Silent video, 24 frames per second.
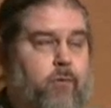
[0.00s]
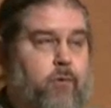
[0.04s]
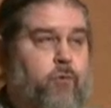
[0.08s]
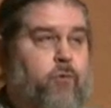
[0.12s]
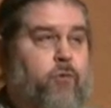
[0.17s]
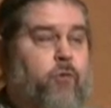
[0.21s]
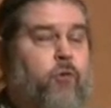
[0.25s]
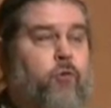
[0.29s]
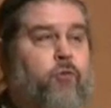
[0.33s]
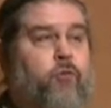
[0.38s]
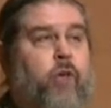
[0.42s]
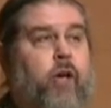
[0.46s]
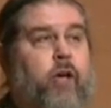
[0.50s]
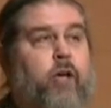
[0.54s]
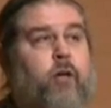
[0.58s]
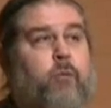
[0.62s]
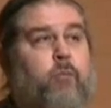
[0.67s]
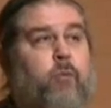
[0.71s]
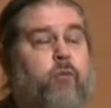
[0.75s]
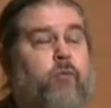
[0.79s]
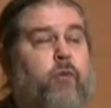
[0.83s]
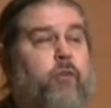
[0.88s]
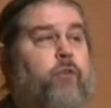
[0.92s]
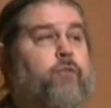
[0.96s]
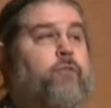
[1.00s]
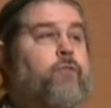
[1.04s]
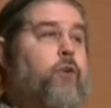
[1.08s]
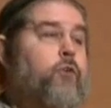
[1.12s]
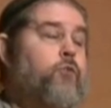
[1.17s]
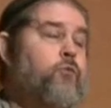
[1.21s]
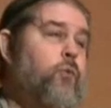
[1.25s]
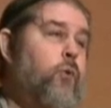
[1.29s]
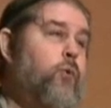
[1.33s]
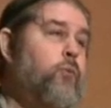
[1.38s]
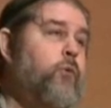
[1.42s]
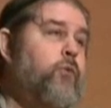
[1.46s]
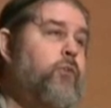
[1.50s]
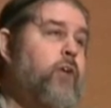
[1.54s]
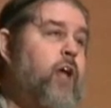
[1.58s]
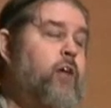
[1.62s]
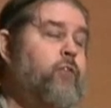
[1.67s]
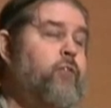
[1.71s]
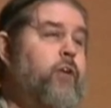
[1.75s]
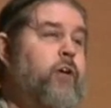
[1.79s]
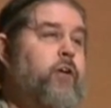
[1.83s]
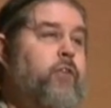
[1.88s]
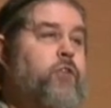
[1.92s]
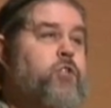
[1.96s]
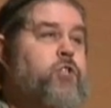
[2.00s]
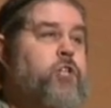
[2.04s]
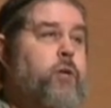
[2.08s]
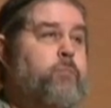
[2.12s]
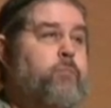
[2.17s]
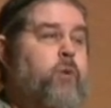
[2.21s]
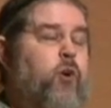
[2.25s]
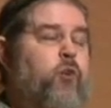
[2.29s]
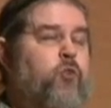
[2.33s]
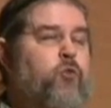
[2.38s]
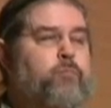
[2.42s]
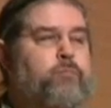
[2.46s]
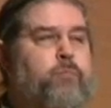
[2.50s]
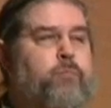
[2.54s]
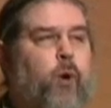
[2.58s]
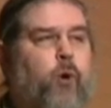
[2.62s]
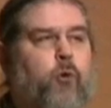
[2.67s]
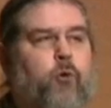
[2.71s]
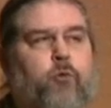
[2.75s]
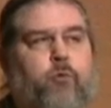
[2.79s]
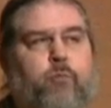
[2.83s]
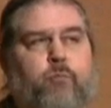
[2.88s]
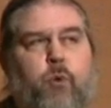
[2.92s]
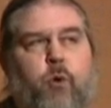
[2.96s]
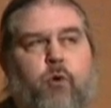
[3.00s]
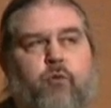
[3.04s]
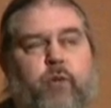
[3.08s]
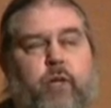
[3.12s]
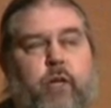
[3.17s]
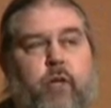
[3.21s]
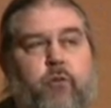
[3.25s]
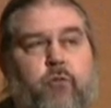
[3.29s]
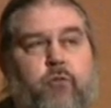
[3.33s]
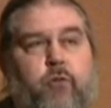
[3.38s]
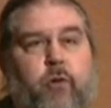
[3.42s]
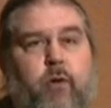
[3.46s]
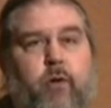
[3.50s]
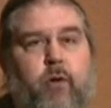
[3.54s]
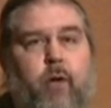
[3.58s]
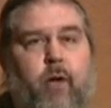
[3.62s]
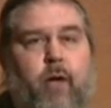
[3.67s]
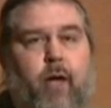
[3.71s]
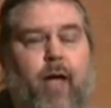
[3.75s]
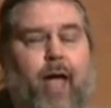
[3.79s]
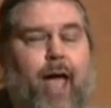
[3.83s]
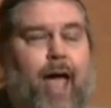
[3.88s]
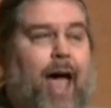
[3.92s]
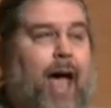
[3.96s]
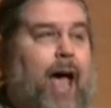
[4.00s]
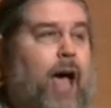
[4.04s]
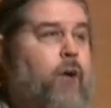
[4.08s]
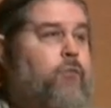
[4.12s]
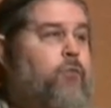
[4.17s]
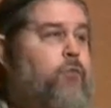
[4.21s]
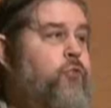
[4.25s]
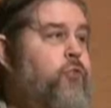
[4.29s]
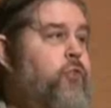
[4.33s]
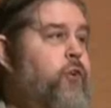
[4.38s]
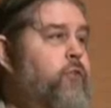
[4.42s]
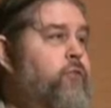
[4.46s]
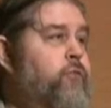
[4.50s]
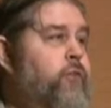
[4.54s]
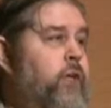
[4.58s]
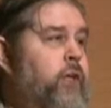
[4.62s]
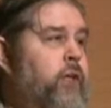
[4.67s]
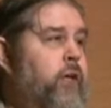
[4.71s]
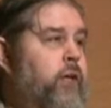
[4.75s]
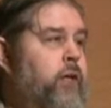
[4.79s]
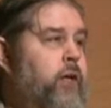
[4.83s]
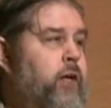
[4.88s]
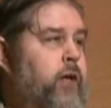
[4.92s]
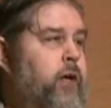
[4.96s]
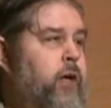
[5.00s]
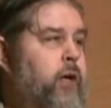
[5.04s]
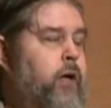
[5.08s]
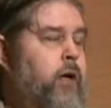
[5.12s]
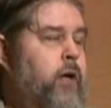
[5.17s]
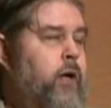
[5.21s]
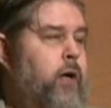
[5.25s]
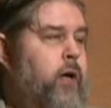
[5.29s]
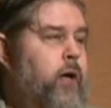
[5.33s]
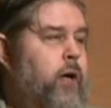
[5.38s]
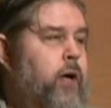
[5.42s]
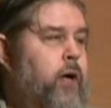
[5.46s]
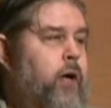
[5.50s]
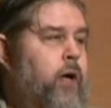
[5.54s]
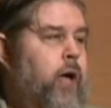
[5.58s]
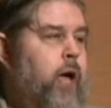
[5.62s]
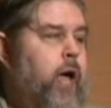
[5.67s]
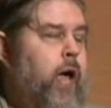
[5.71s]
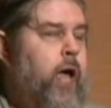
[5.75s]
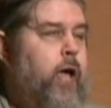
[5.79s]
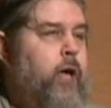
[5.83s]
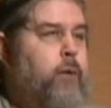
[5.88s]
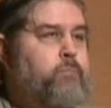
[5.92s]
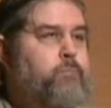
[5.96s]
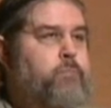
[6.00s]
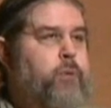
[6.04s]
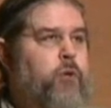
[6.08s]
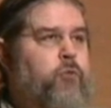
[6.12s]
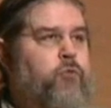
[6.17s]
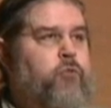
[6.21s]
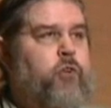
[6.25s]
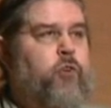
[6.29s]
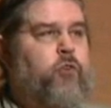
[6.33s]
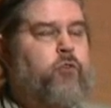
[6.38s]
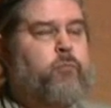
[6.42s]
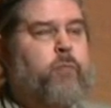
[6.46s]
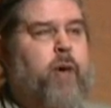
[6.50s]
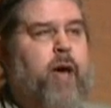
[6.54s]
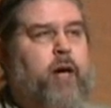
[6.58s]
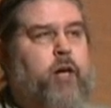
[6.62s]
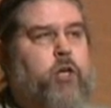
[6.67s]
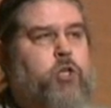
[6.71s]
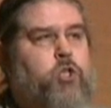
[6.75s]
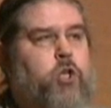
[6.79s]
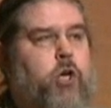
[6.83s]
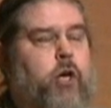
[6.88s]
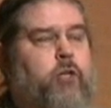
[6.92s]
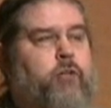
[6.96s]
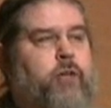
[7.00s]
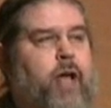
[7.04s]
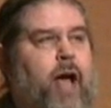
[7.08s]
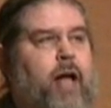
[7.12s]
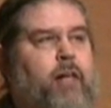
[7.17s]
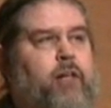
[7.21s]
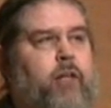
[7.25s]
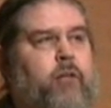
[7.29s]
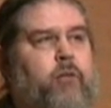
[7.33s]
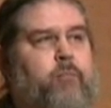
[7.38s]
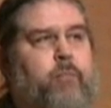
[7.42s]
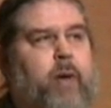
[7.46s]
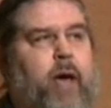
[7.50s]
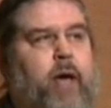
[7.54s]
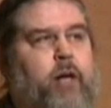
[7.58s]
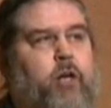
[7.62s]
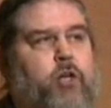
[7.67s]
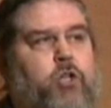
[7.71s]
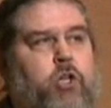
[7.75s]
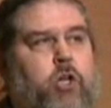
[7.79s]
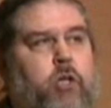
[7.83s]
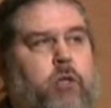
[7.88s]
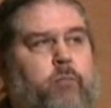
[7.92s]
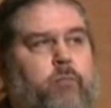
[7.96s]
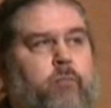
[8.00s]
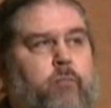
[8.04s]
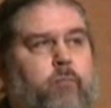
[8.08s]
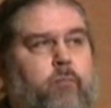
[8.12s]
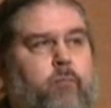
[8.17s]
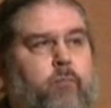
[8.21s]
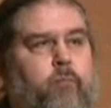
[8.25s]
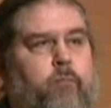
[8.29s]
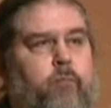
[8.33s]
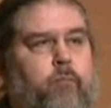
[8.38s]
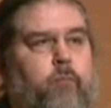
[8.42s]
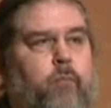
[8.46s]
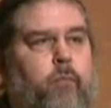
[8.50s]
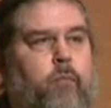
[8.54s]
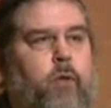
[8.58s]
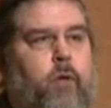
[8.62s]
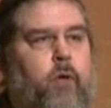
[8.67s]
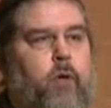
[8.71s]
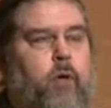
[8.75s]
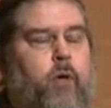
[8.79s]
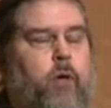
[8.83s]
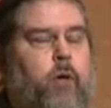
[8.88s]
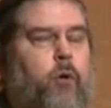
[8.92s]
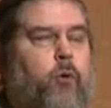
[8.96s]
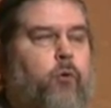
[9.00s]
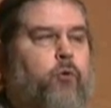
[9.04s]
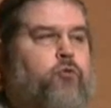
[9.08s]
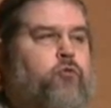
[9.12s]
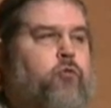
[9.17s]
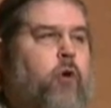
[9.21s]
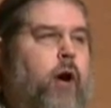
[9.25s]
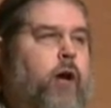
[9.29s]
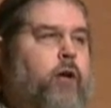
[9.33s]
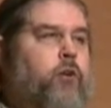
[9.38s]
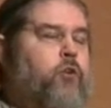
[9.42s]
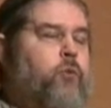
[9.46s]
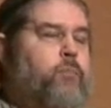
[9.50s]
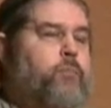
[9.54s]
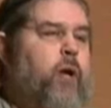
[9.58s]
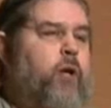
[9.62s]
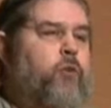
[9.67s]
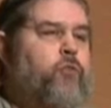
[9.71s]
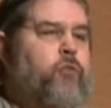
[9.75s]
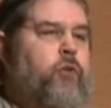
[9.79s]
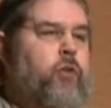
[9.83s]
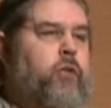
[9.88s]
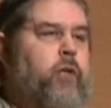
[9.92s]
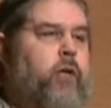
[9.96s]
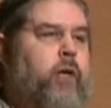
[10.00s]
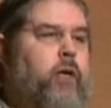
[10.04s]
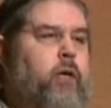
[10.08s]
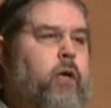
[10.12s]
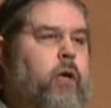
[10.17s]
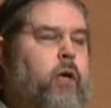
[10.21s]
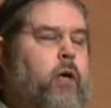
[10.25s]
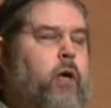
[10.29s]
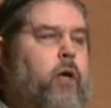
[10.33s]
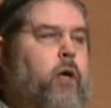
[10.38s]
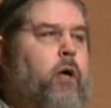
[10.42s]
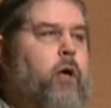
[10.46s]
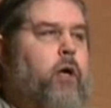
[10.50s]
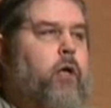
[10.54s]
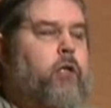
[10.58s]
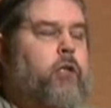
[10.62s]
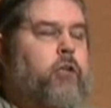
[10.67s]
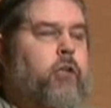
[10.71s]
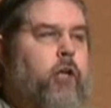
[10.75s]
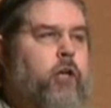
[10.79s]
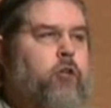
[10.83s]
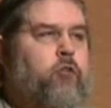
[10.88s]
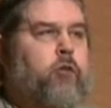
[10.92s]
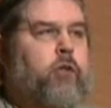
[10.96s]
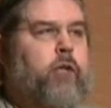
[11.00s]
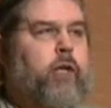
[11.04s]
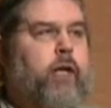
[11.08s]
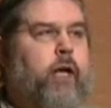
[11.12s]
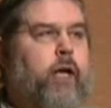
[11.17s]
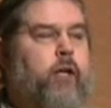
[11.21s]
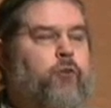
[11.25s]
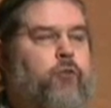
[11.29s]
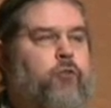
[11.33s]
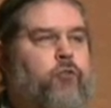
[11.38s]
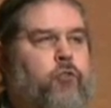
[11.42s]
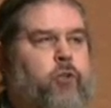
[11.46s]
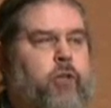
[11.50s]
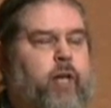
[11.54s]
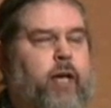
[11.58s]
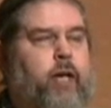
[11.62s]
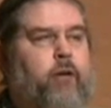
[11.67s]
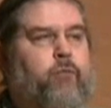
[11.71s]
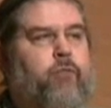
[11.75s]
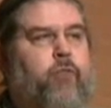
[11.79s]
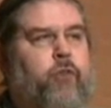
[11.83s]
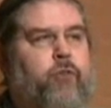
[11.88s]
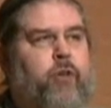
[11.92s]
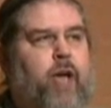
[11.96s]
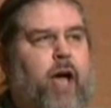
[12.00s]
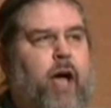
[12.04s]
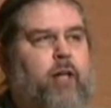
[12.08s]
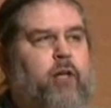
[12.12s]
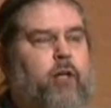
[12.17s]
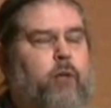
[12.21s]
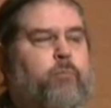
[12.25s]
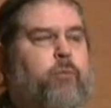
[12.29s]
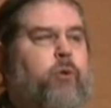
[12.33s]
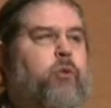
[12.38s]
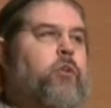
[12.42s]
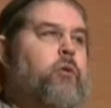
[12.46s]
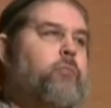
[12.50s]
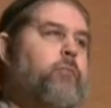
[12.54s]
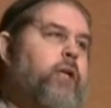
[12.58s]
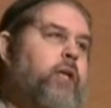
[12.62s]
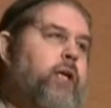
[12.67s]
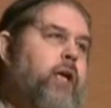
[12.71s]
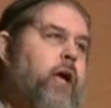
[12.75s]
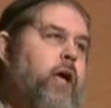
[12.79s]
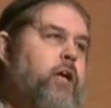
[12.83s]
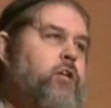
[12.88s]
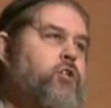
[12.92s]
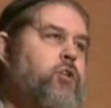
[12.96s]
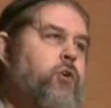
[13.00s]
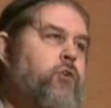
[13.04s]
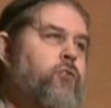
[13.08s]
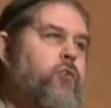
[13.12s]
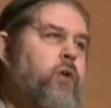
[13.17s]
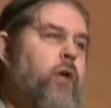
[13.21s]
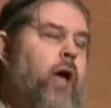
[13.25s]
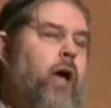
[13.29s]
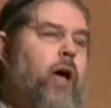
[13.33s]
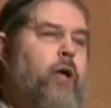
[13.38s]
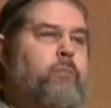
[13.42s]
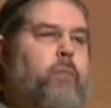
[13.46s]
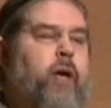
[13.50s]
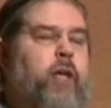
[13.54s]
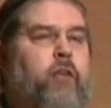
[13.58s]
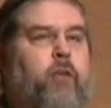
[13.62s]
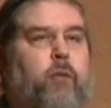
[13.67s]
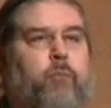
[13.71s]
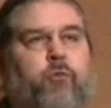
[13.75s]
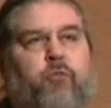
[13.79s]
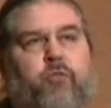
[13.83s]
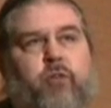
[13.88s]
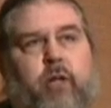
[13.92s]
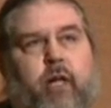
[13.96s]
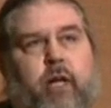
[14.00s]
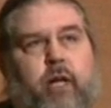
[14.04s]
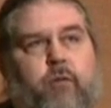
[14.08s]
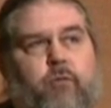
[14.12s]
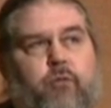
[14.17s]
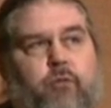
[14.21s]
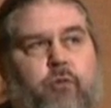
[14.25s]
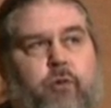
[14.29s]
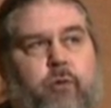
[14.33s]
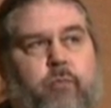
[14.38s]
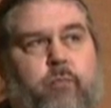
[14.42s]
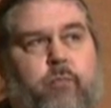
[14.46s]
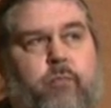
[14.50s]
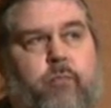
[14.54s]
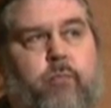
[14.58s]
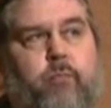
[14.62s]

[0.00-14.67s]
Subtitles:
This is the second movie. The first one was Alvin and the Chipmunks. Both movies have as their villain a business manager, a talent manager, who's trying to basically, literally enslave the talent, put them in cages, and make them slaves.